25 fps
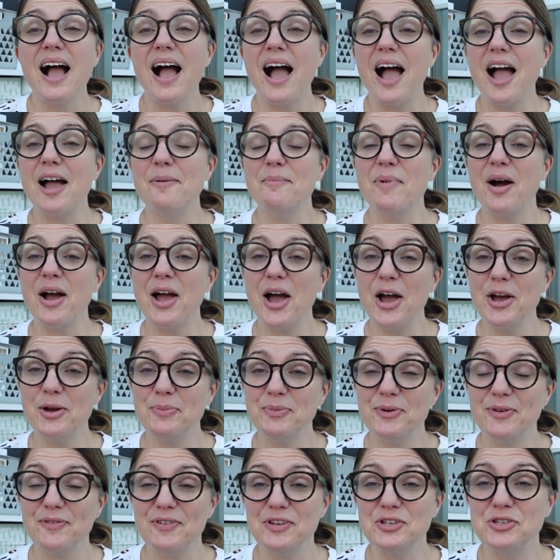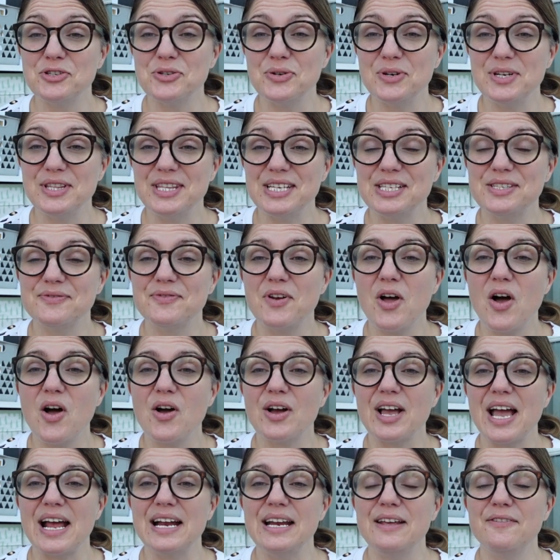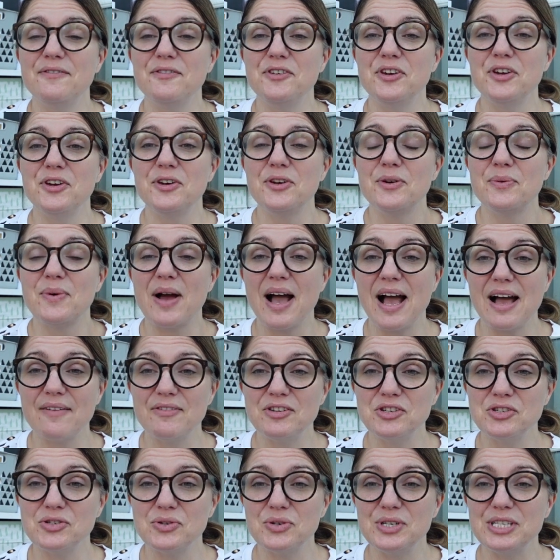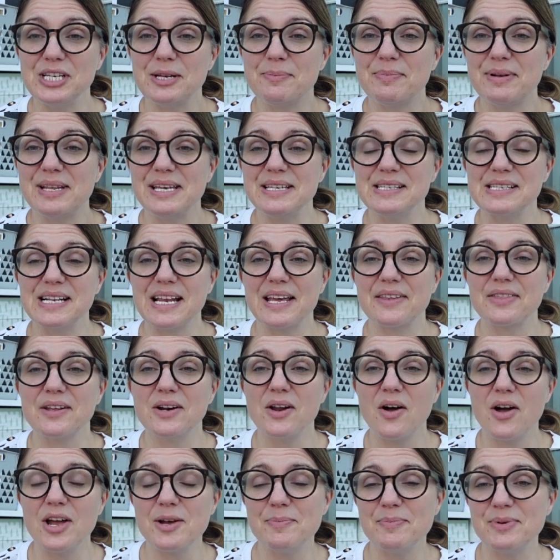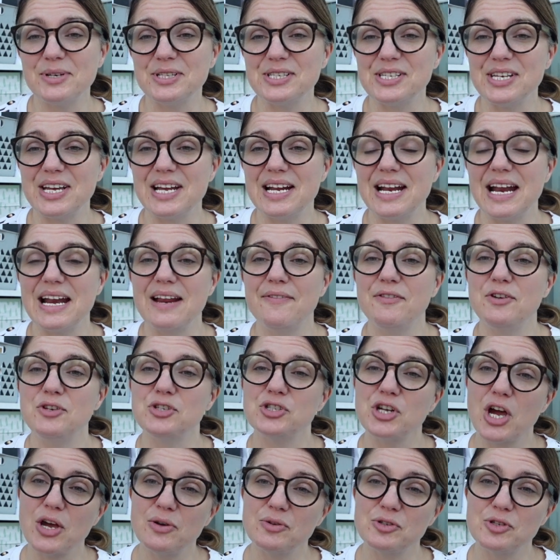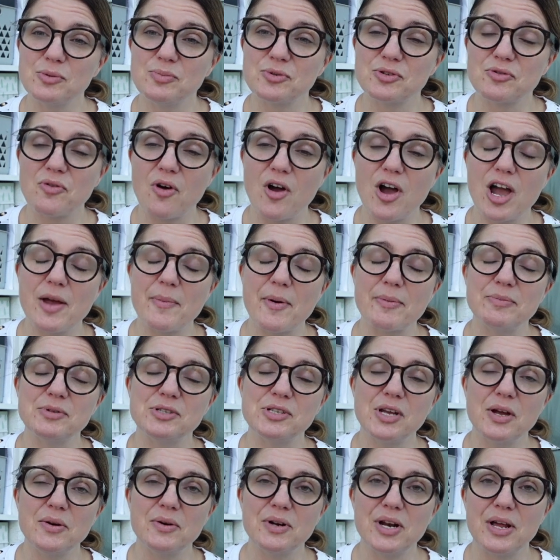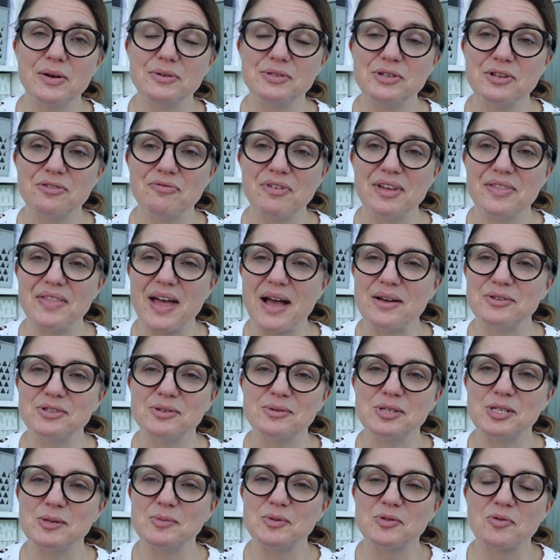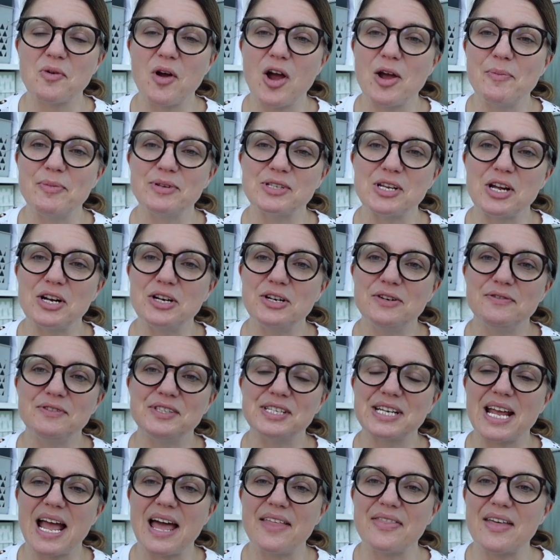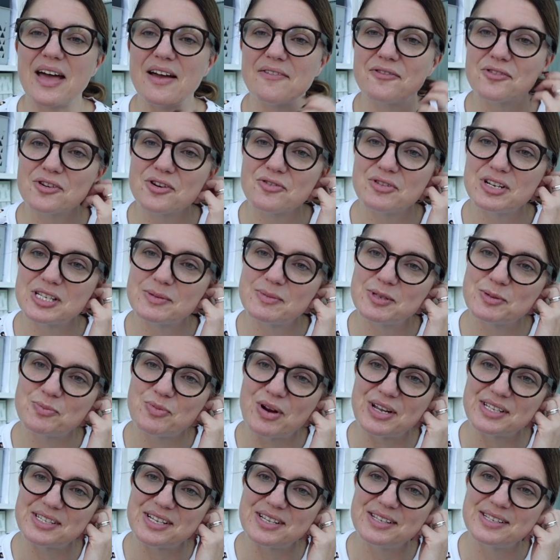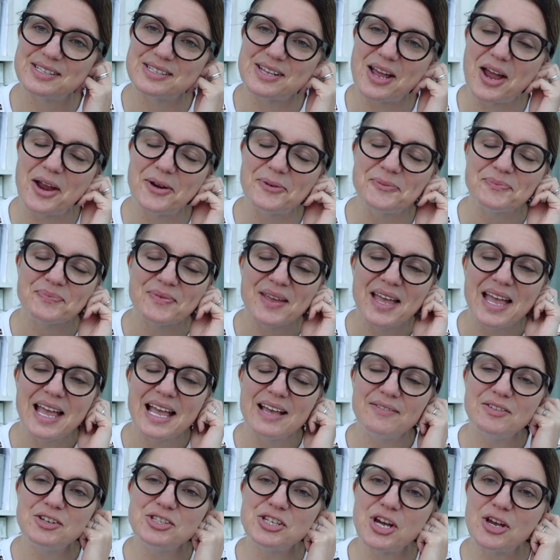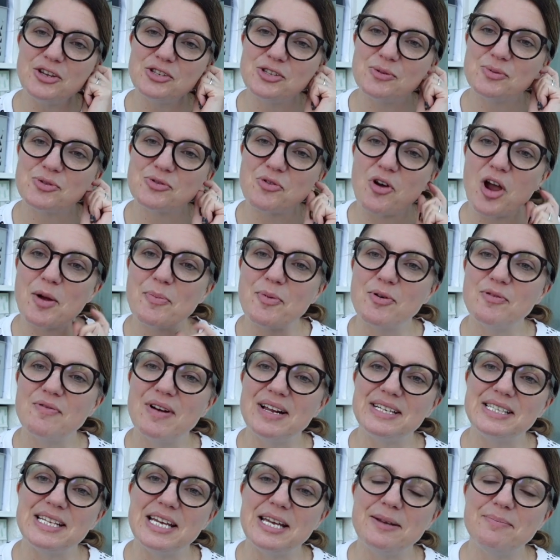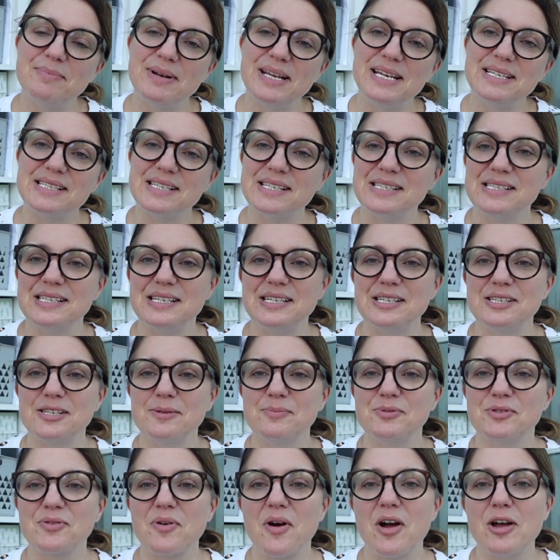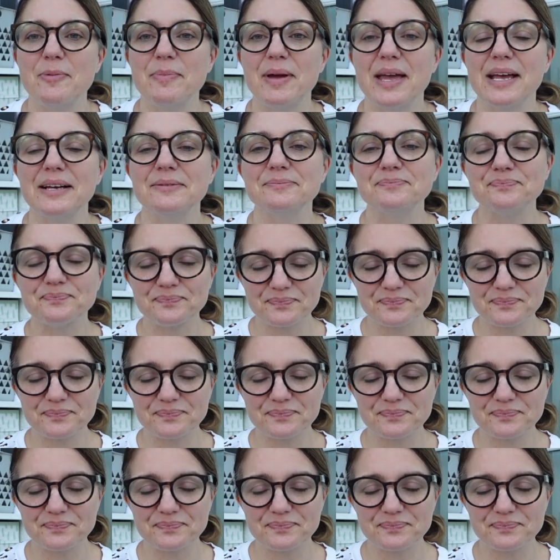I hope you've enjoyed this vlog, and if you have enjoyed it, please click the like button, and if you don't subscribe, I'm so close to 3,000 subscribers, I'd love to get there for a Christmas present. So if you don't subscribe already, please consider subscribing.